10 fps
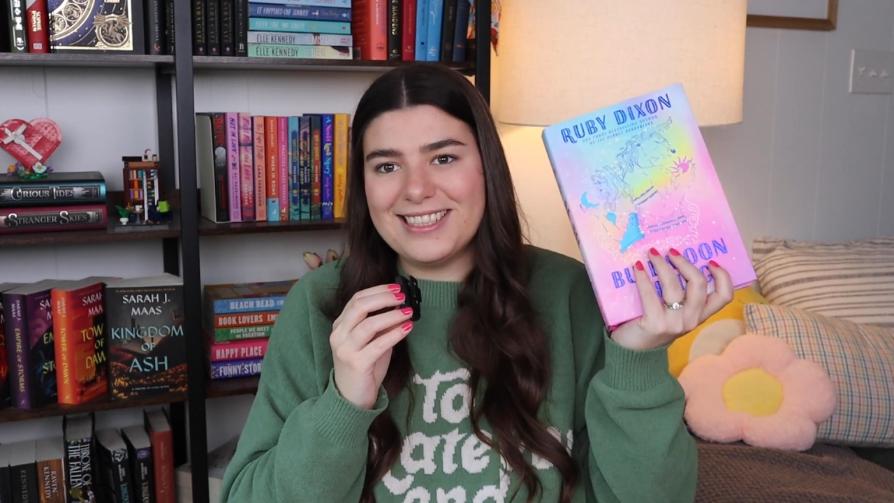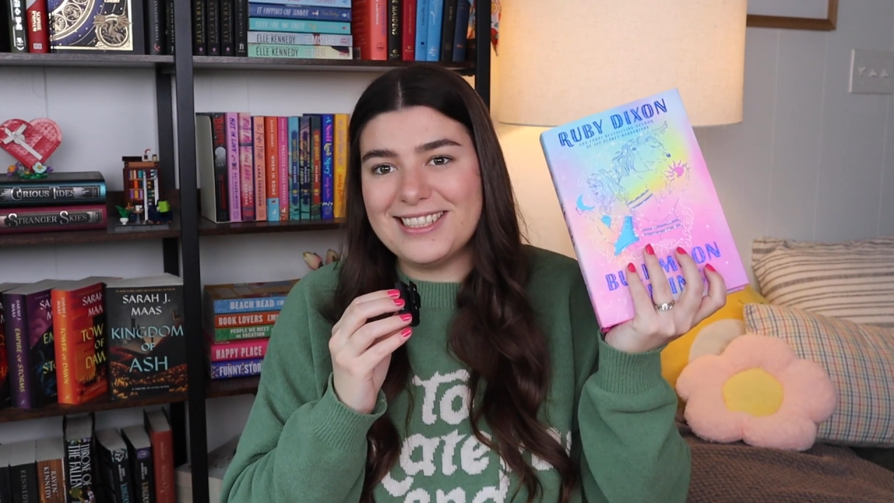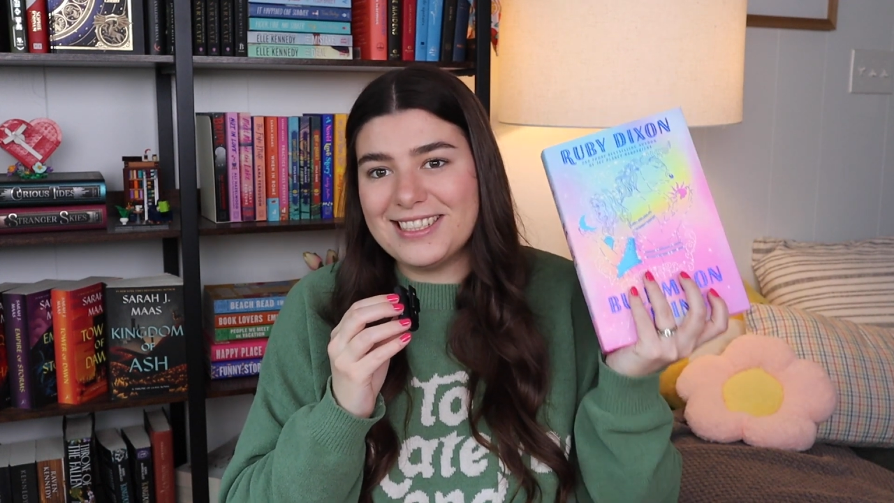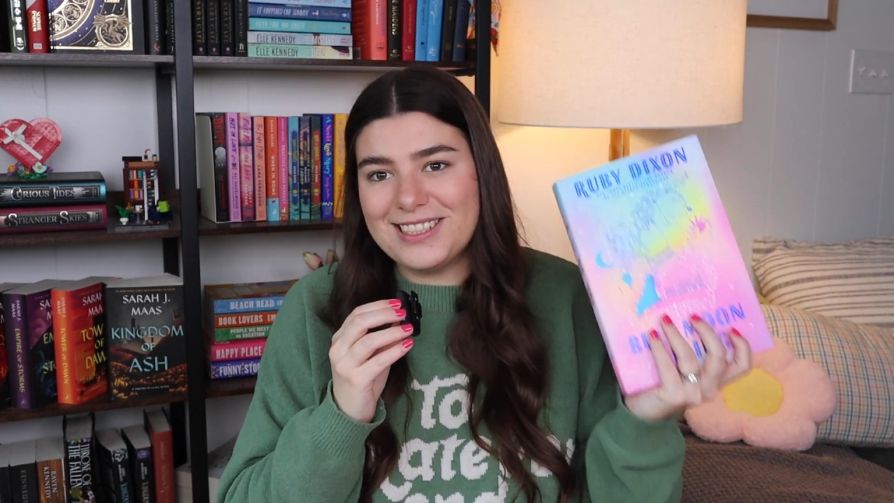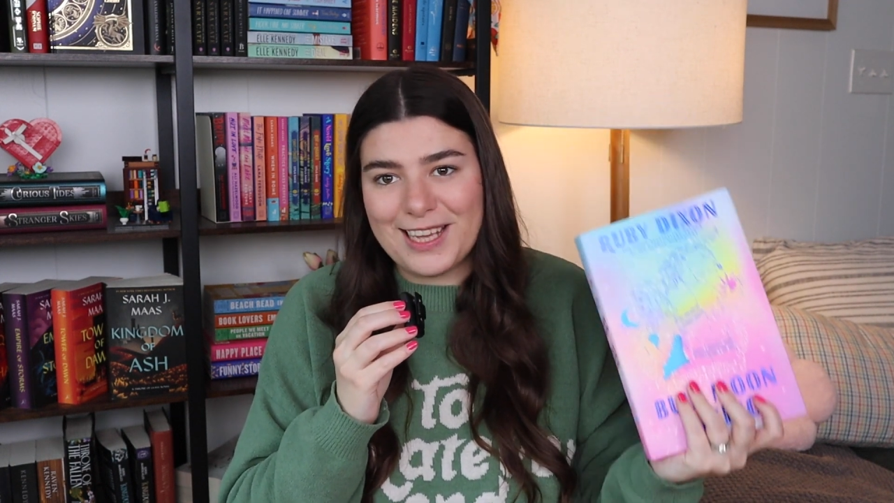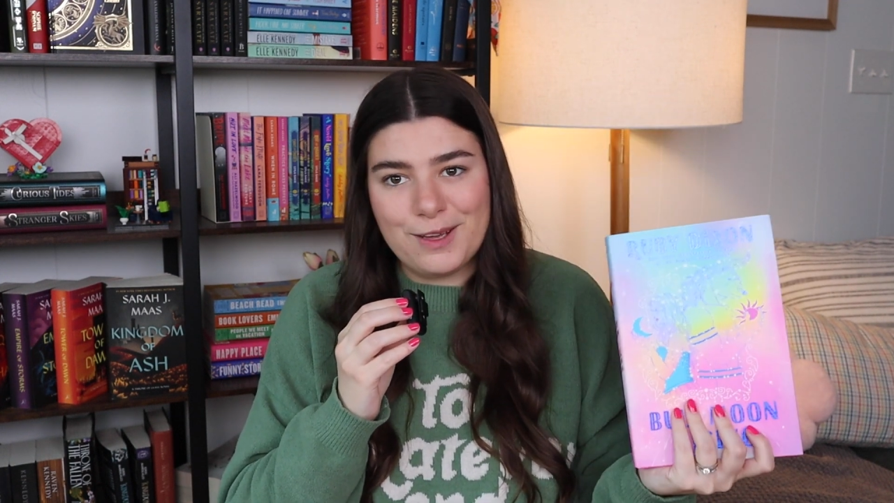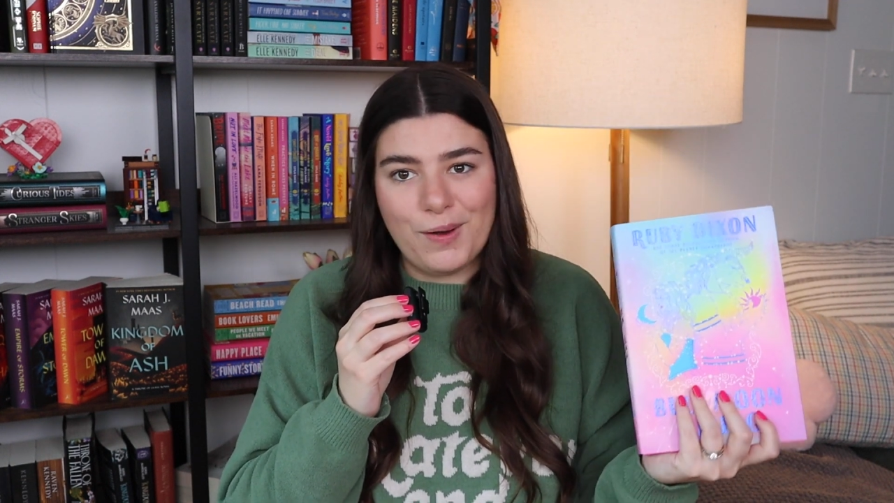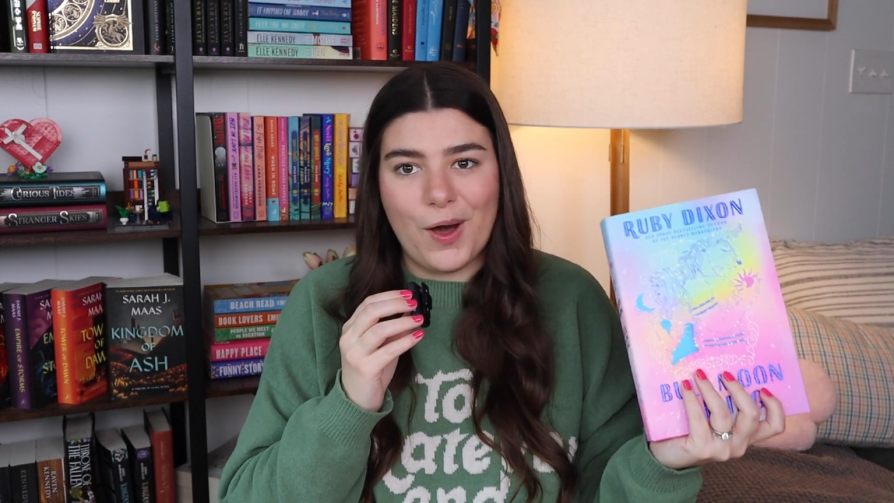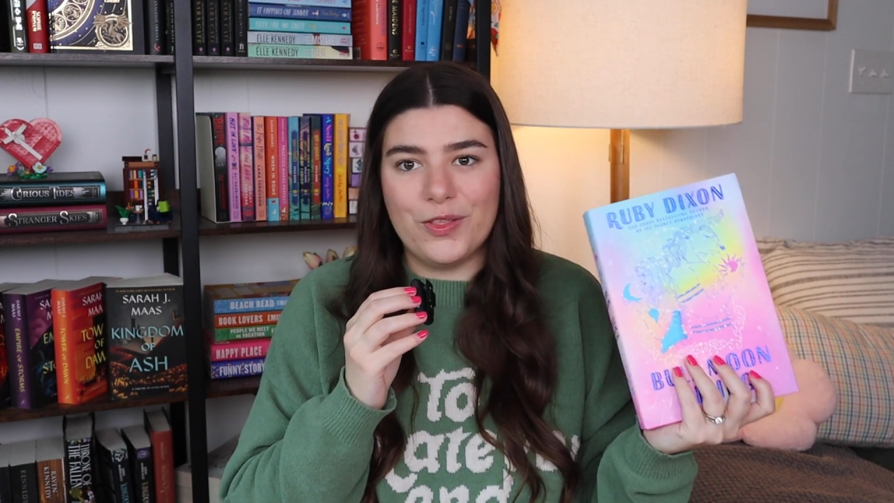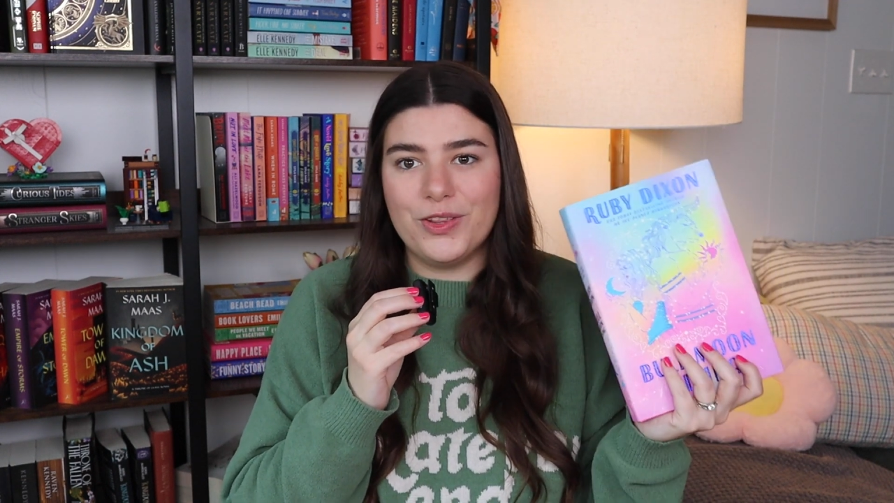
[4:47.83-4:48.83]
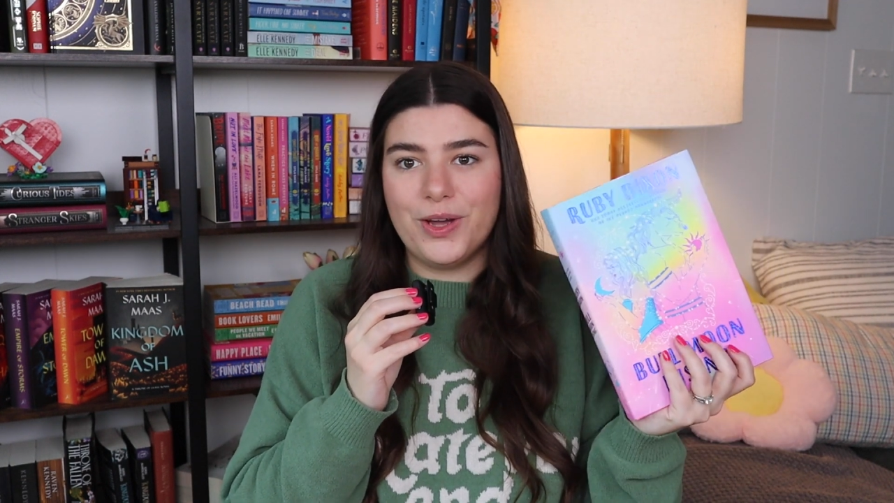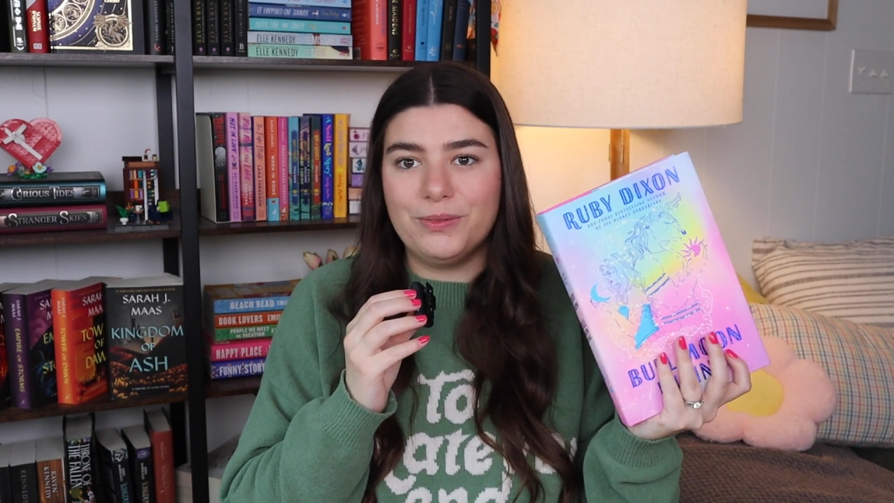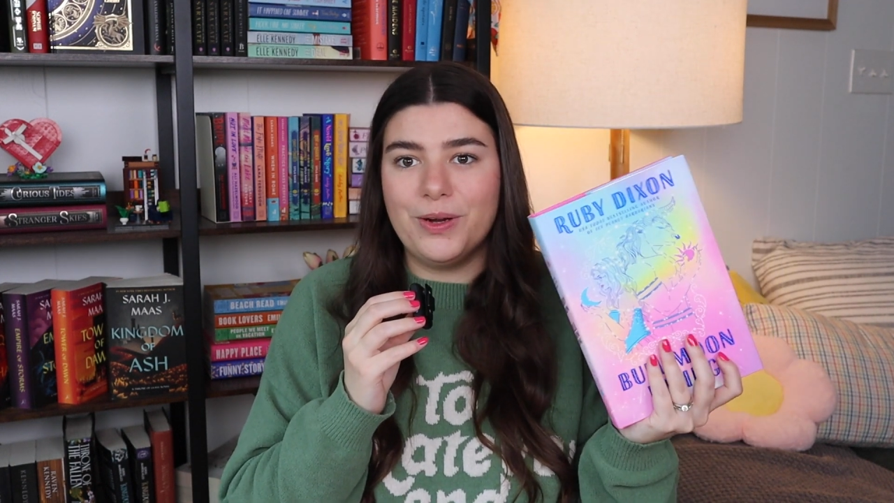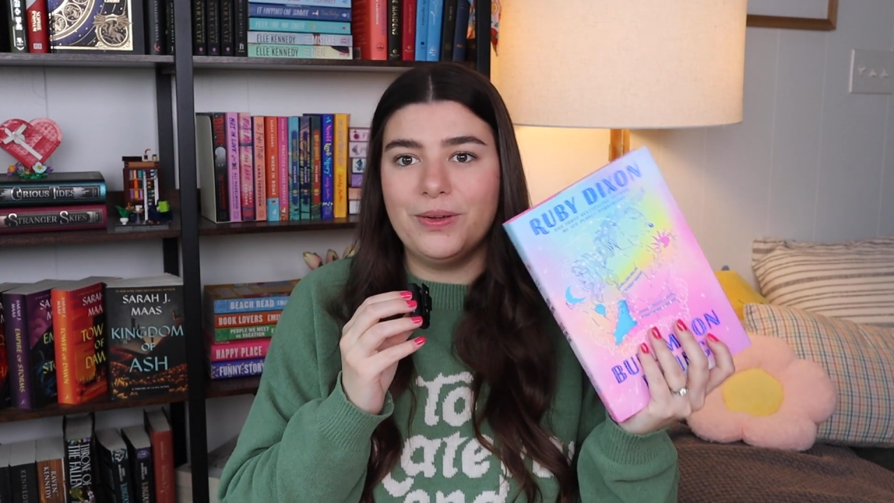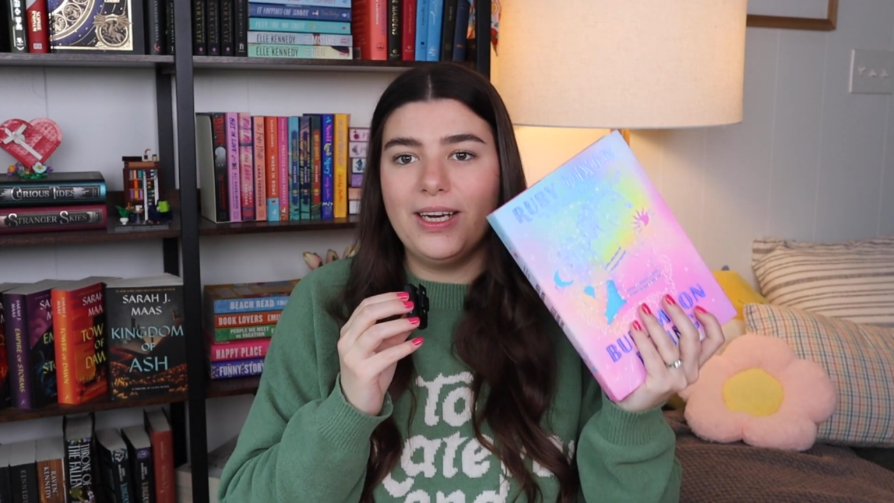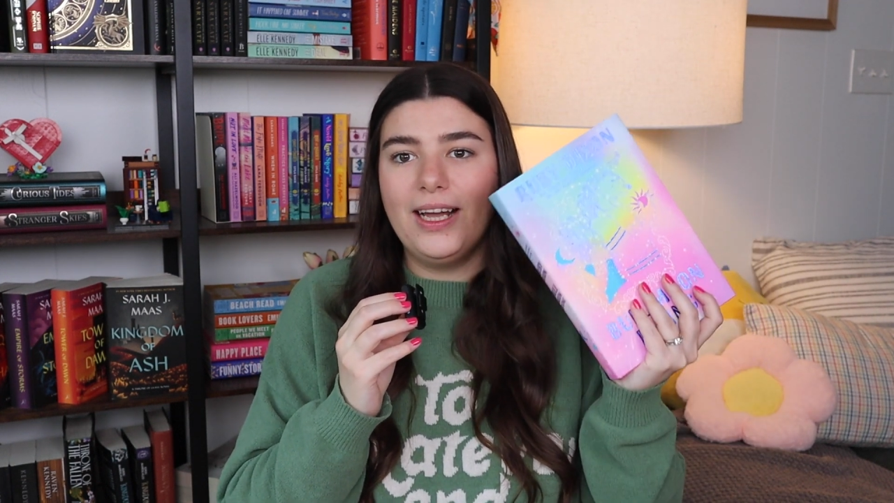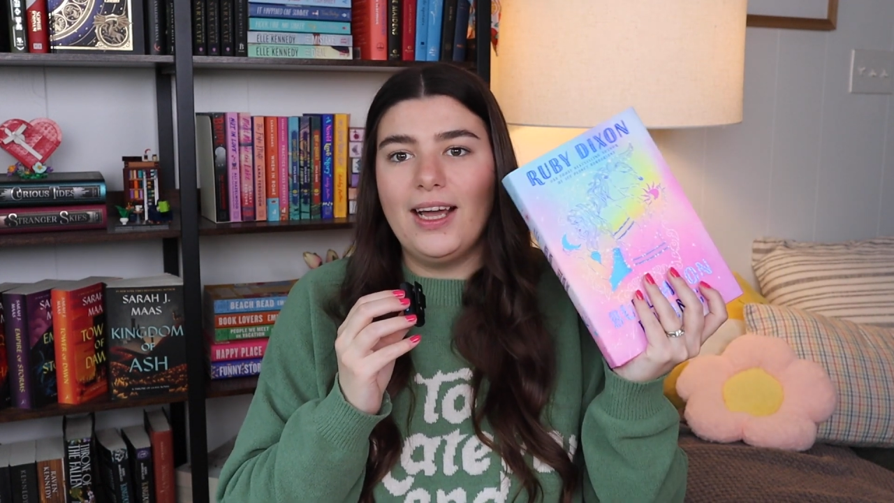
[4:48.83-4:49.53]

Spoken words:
is the same author that wrote